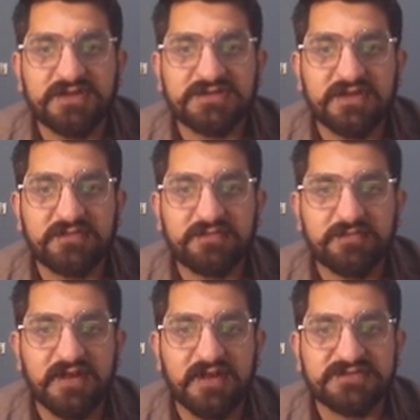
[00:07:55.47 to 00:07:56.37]
and
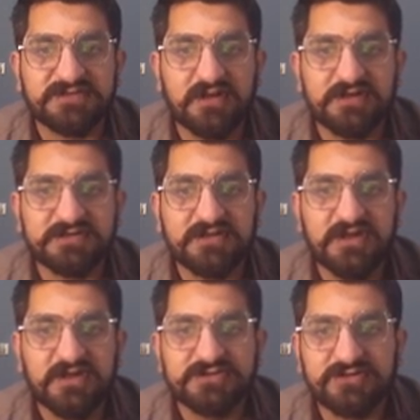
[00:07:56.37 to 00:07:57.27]
Magnus Carlsen.
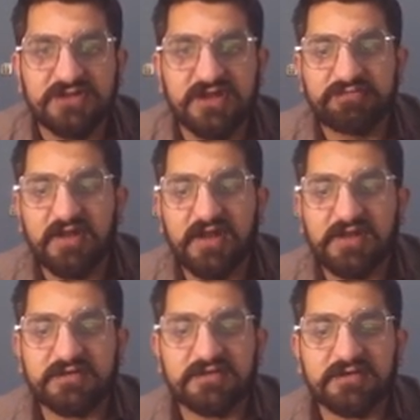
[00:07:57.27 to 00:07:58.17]
So let me
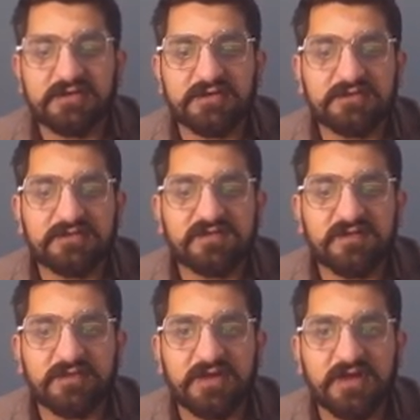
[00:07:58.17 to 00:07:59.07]
add
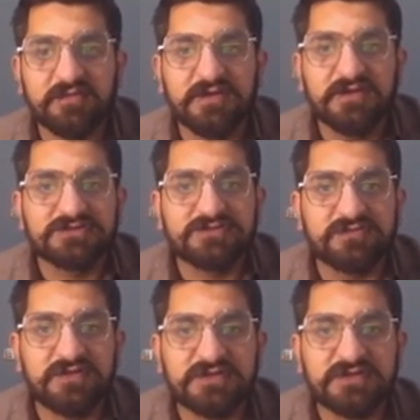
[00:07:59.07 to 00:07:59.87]
some game. So let's